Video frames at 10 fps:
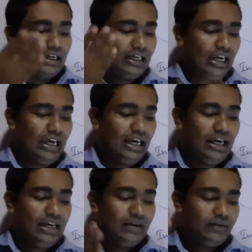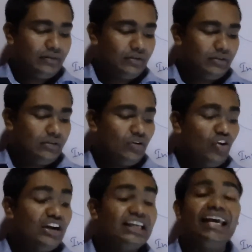K.
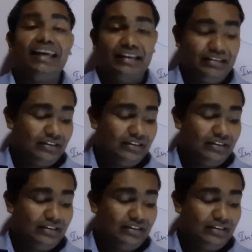Only K.